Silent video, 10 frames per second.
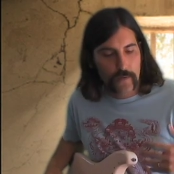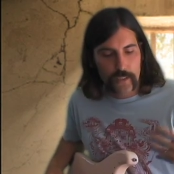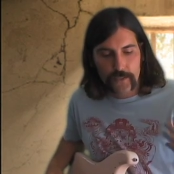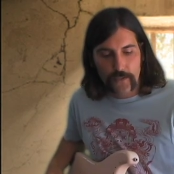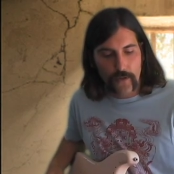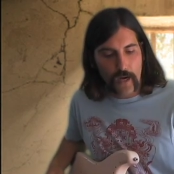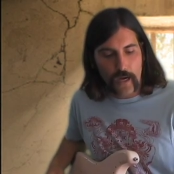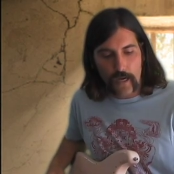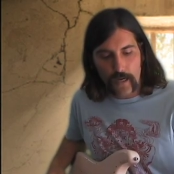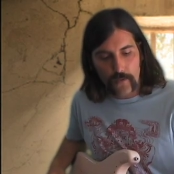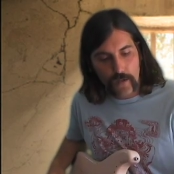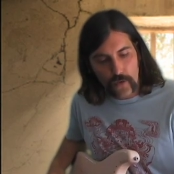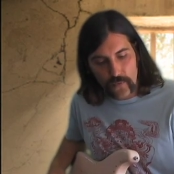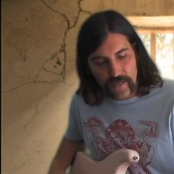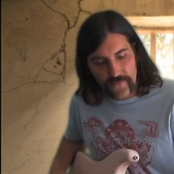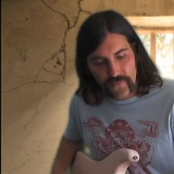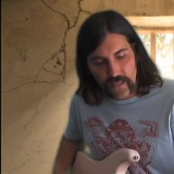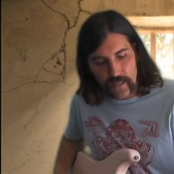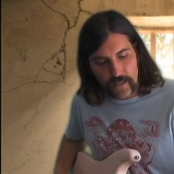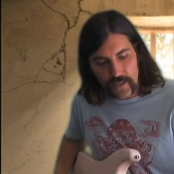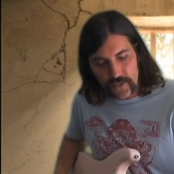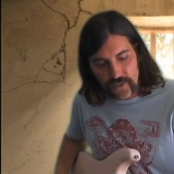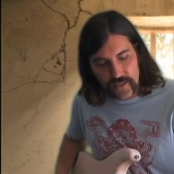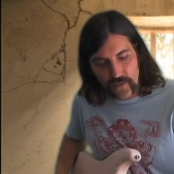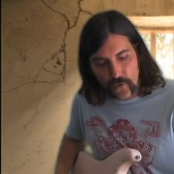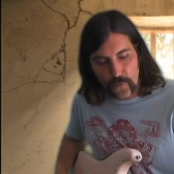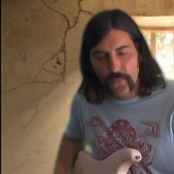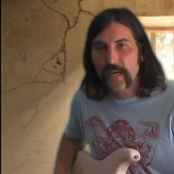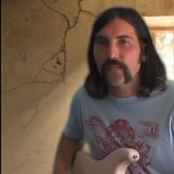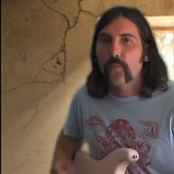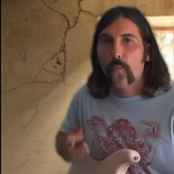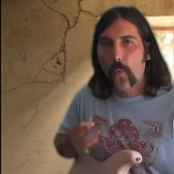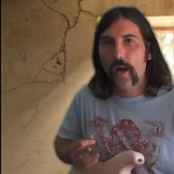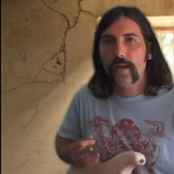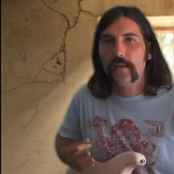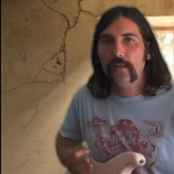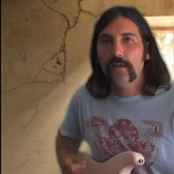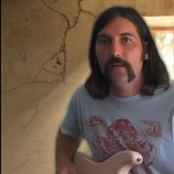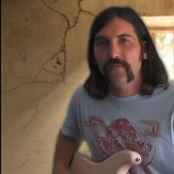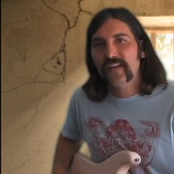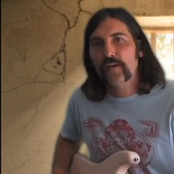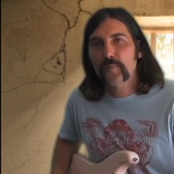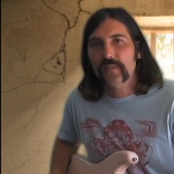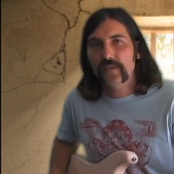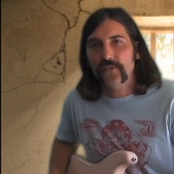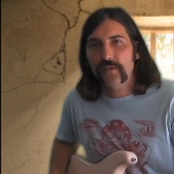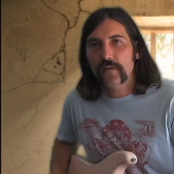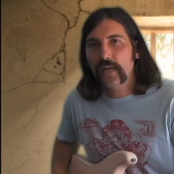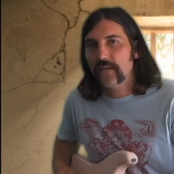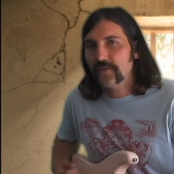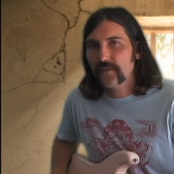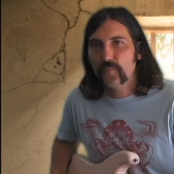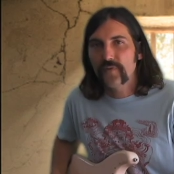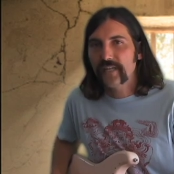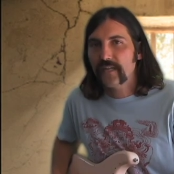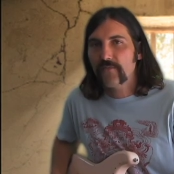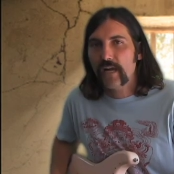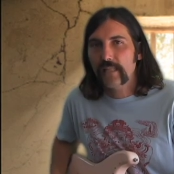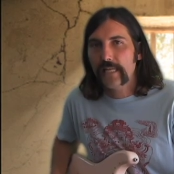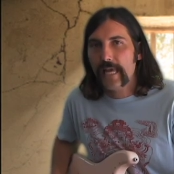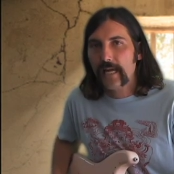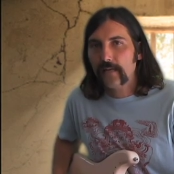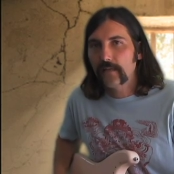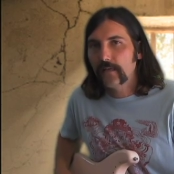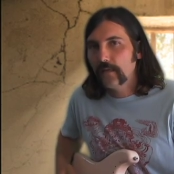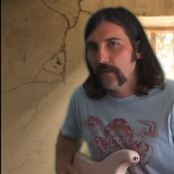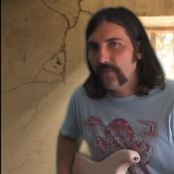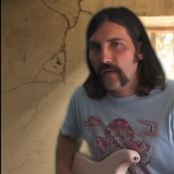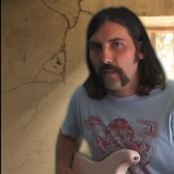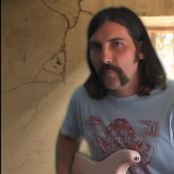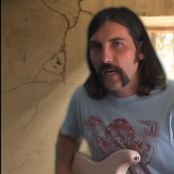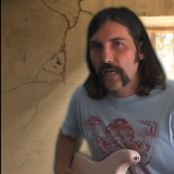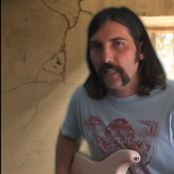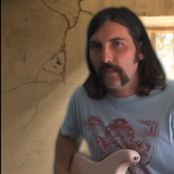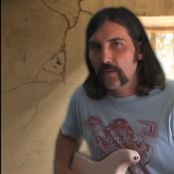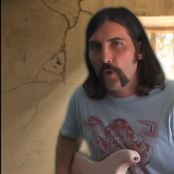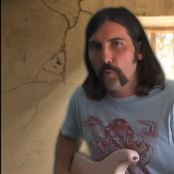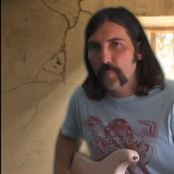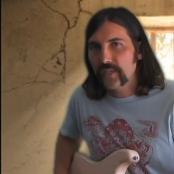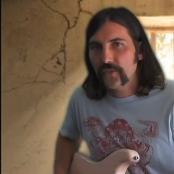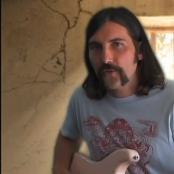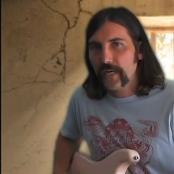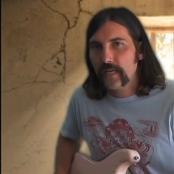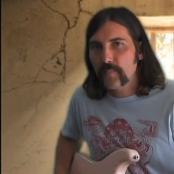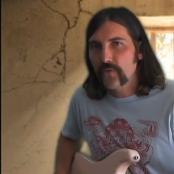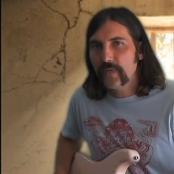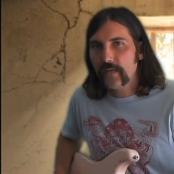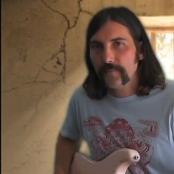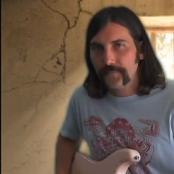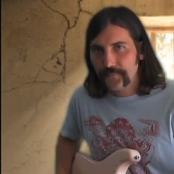We're going to do a riff that just incorporates one finger position, and you're just moving it around the neck, followed by a little open string muting.